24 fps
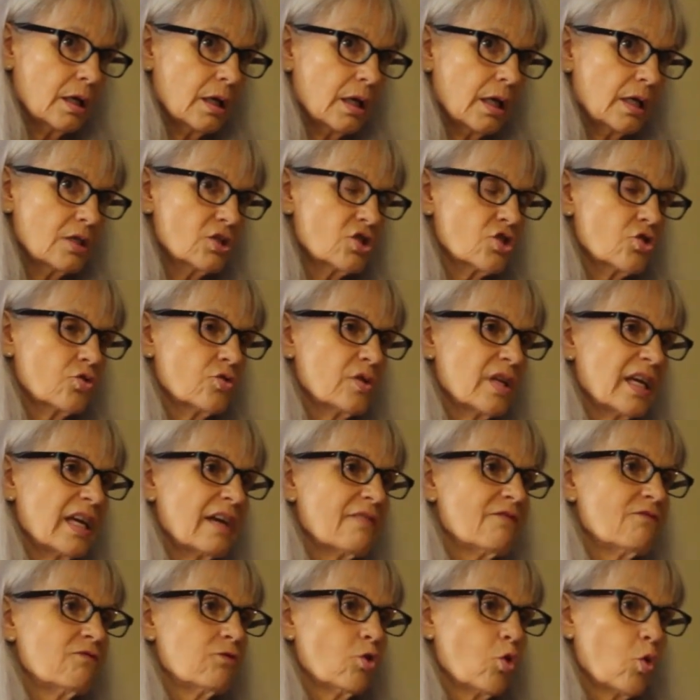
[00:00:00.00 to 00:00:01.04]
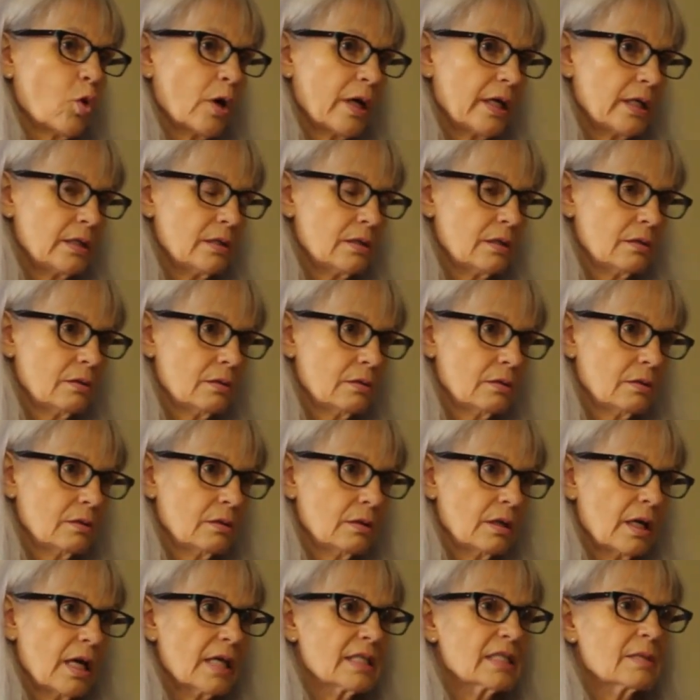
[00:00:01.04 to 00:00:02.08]
and so they avoid
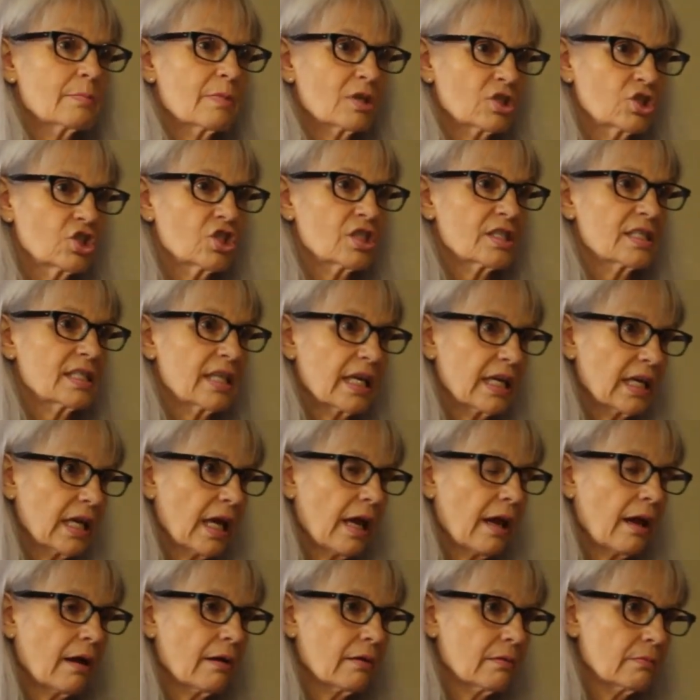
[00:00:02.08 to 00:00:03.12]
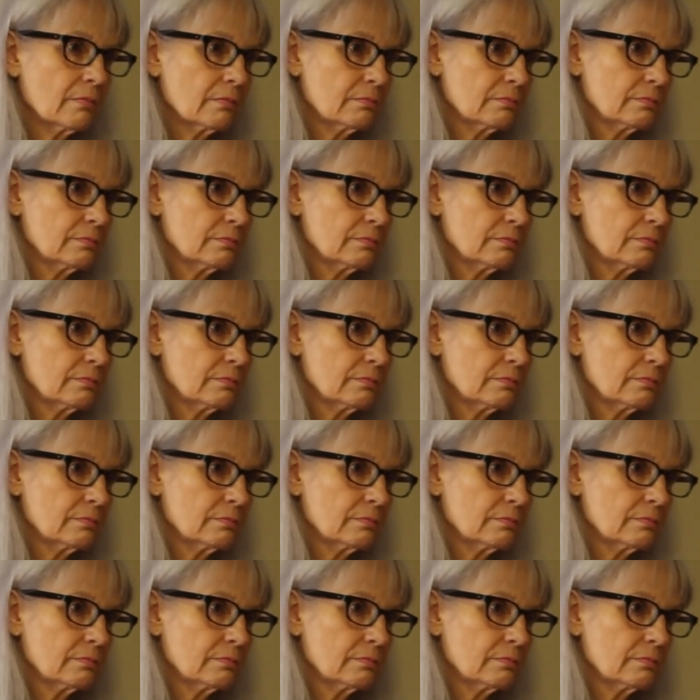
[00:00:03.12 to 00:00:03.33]
as much as they can.